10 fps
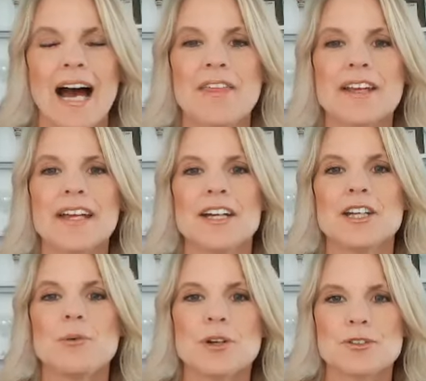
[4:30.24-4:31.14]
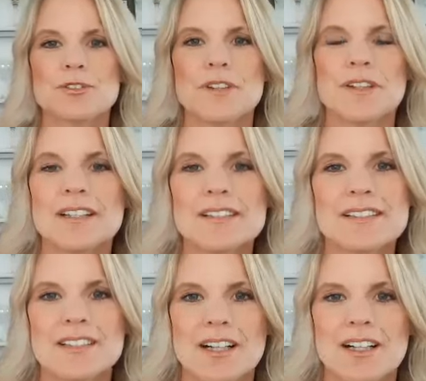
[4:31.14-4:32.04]
I think anyone who's feeling
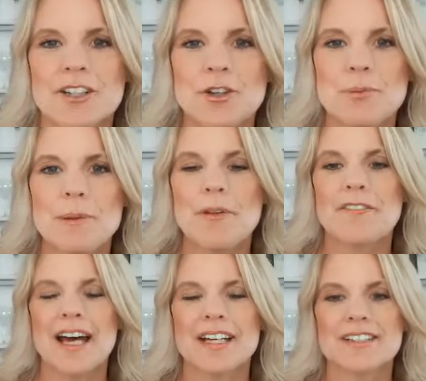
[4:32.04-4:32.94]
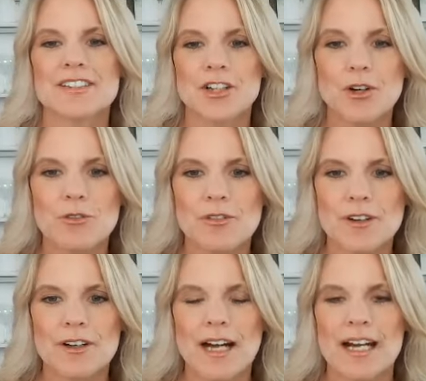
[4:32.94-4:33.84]
stuck, you know, people have had to start
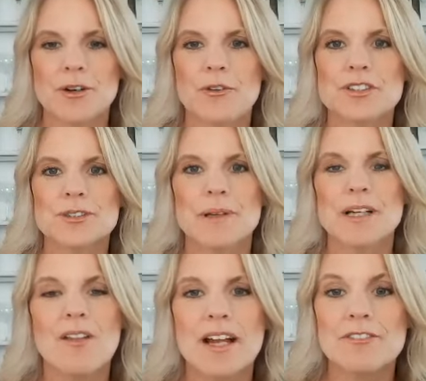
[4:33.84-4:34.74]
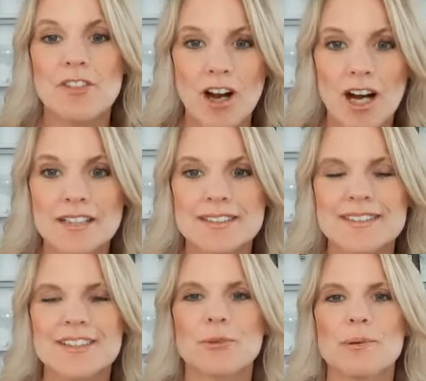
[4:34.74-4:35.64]
over. I know there's been a lot of loss.
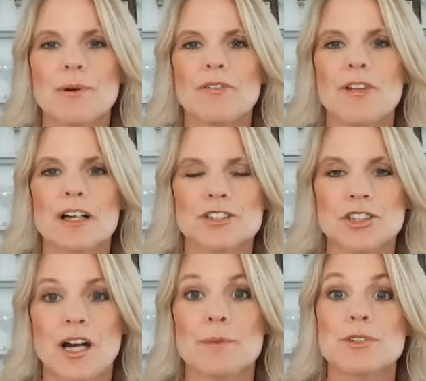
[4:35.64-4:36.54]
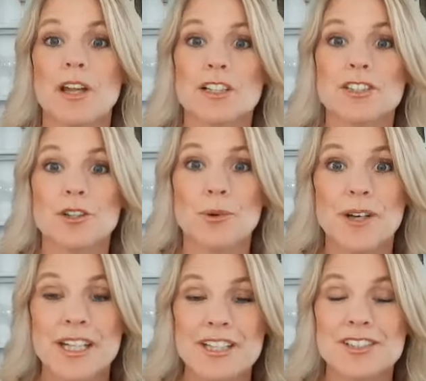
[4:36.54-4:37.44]
You know, people have lost jobs, lost their whole
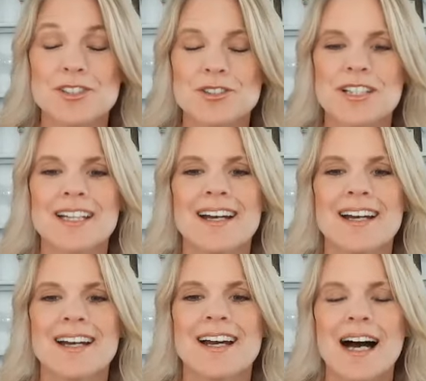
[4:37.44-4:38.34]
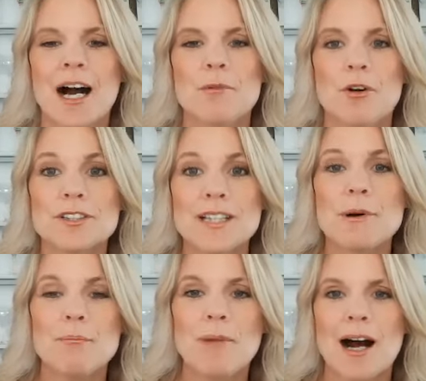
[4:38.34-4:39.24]
industry. Um, of course,
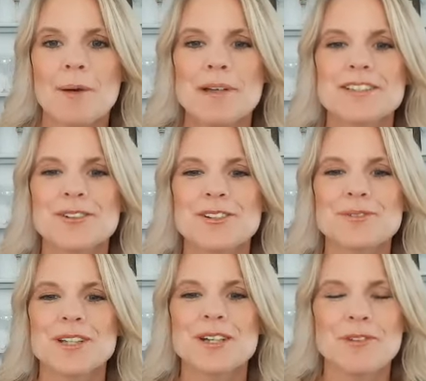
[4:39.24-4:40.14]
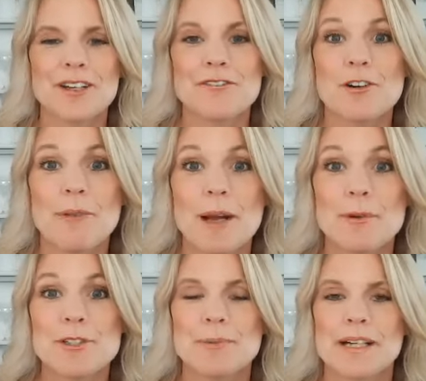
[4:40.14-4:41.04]
I'm a mom, and so it's really written from my
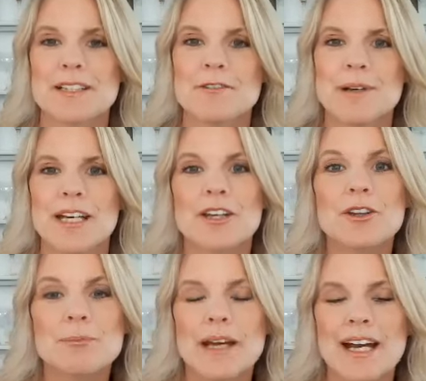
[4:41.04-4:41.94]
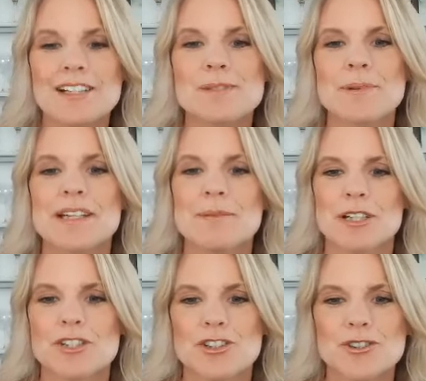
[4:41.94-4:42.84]
perspective, but I include my husband and my
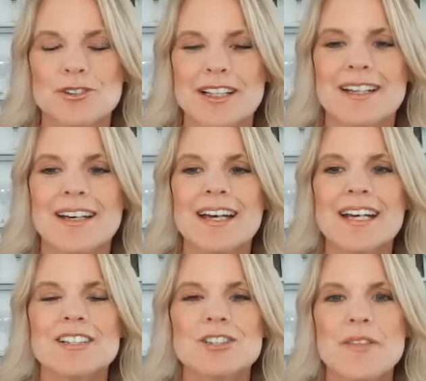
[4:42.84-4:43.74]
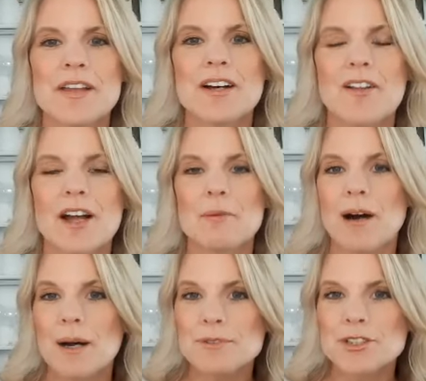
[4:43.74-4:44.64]
children. So I think a lot of
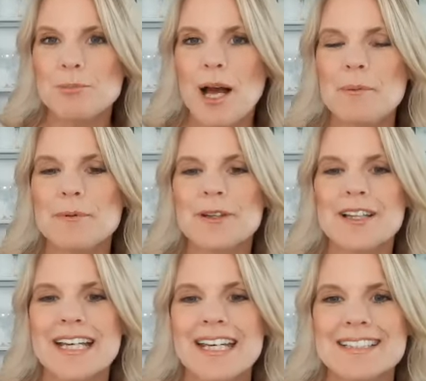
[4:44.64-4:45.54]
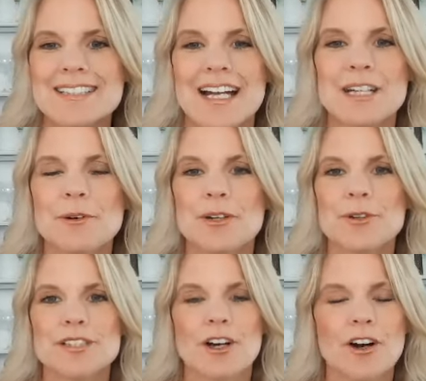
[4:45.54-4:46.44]
moms could probably relate. Anyone who
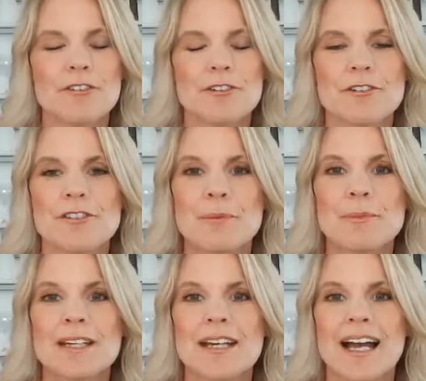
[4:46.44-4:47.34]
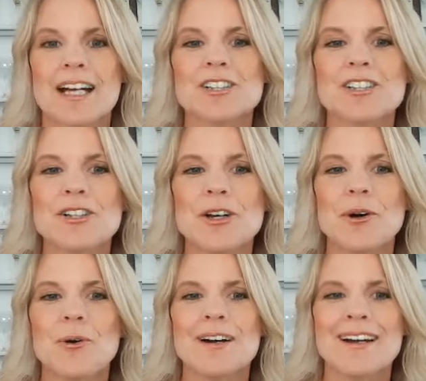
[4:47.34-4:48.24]
has a heart for family. I actually
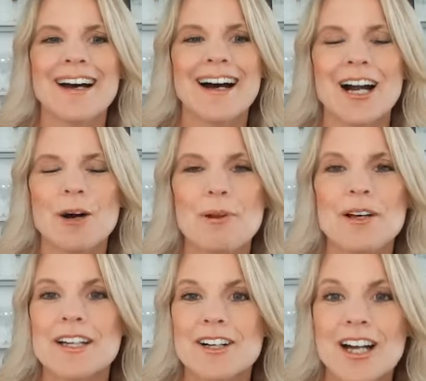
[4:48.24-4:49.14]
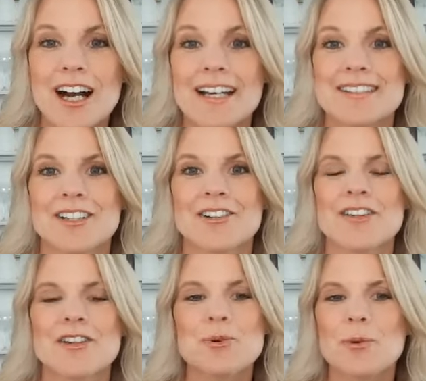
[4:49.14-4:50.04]
know a couple of young guys that are
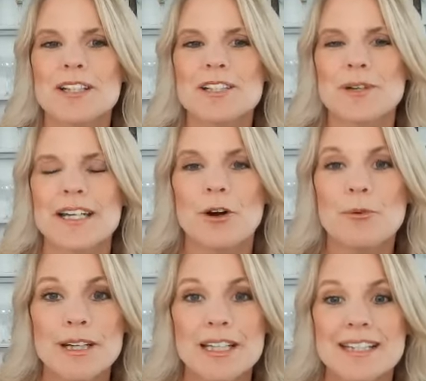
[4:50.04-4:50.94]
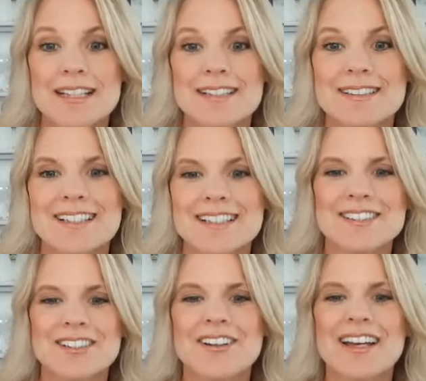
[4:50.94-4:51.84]
in their 20s right now reading this because
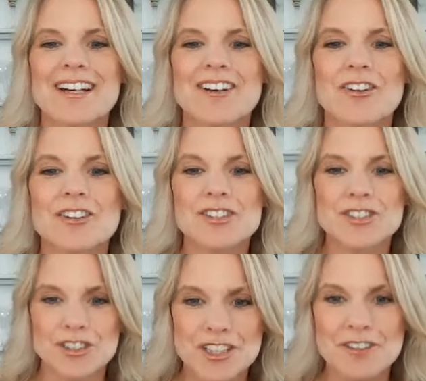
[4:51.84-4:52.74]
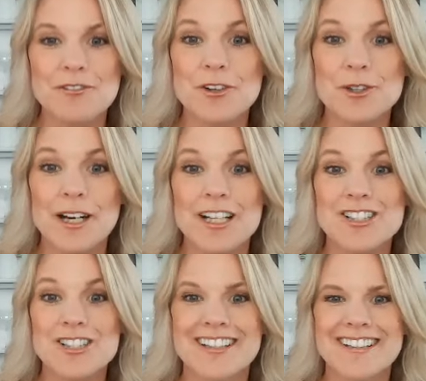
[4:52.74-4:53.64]
they're like searching for
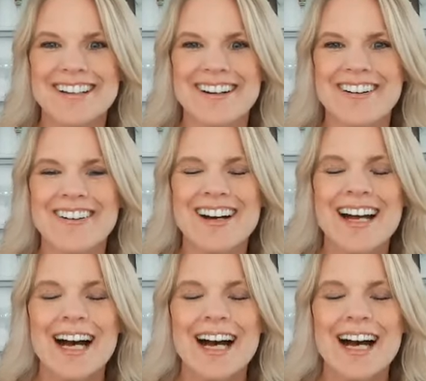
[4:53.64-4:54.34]
direction, you know?